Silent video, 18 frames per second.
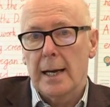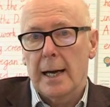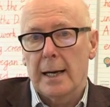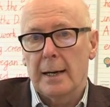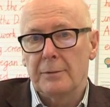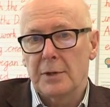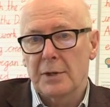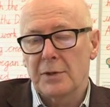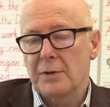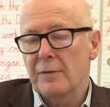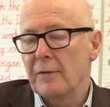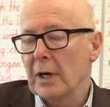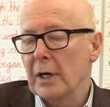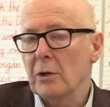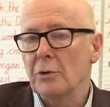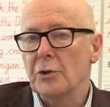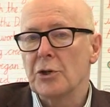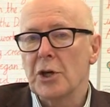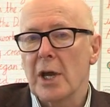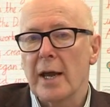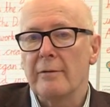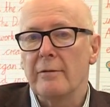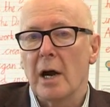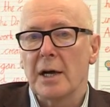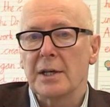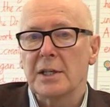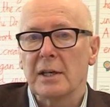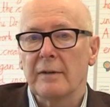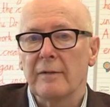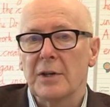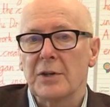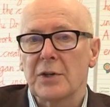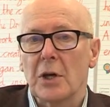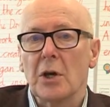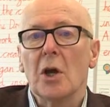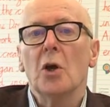and done some very good shared writing, and
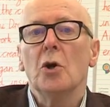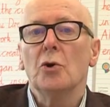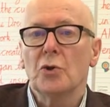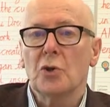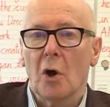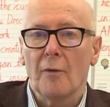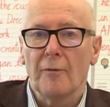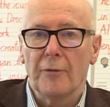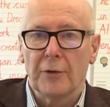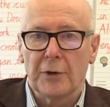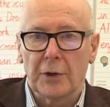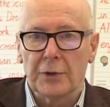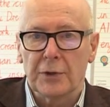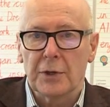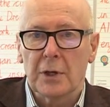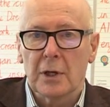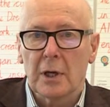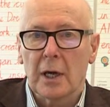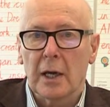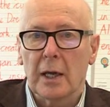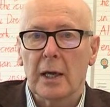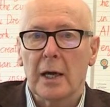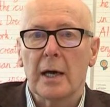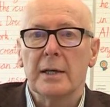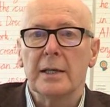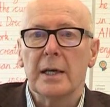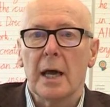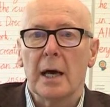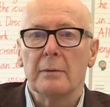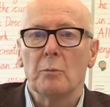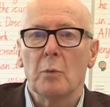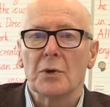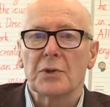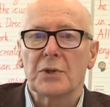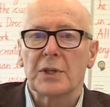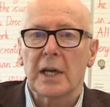then said, who's confident and
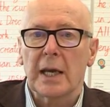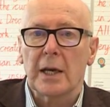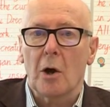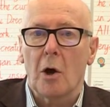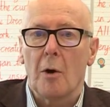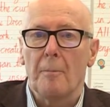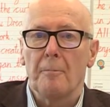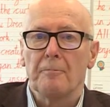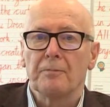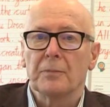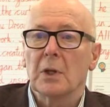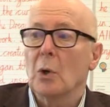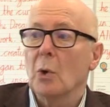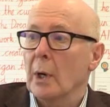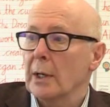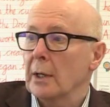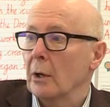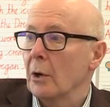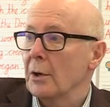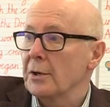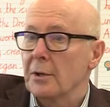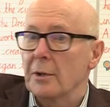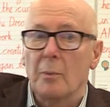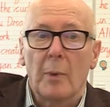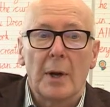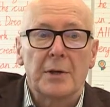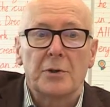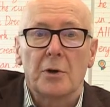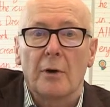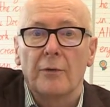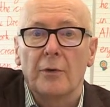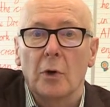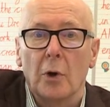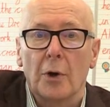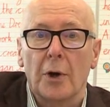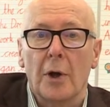wants to get on? Quite a lot of them went off
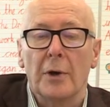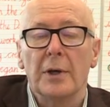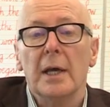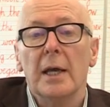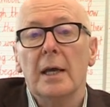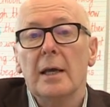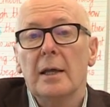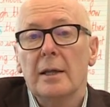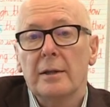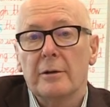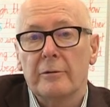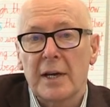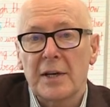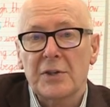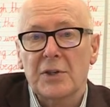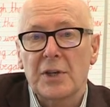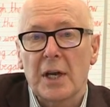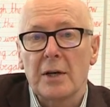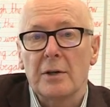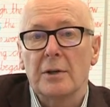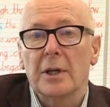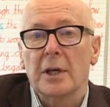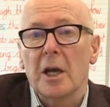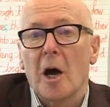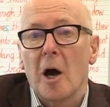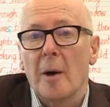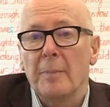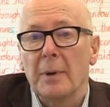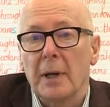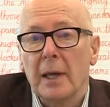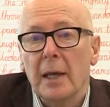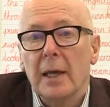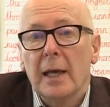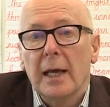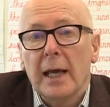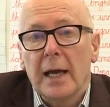and got on, the rest stayed on the carpet,
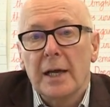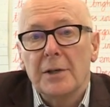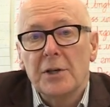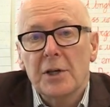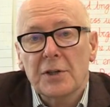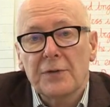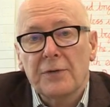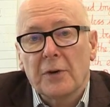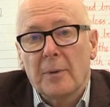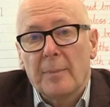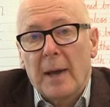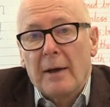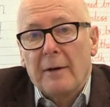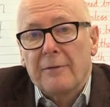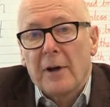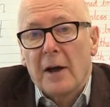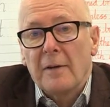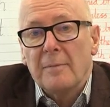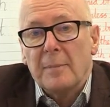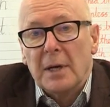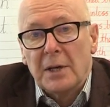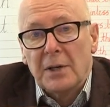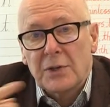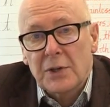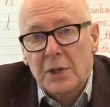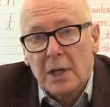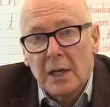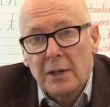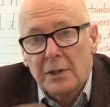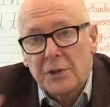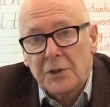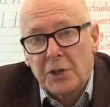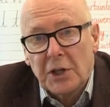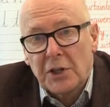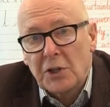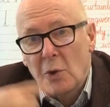and just for about 5 minutes the
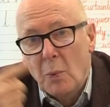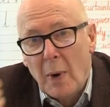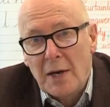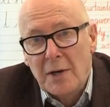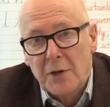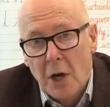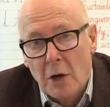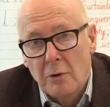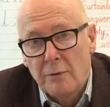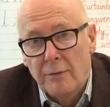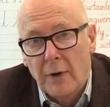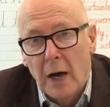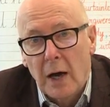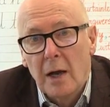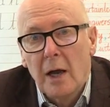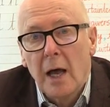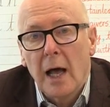teacher went over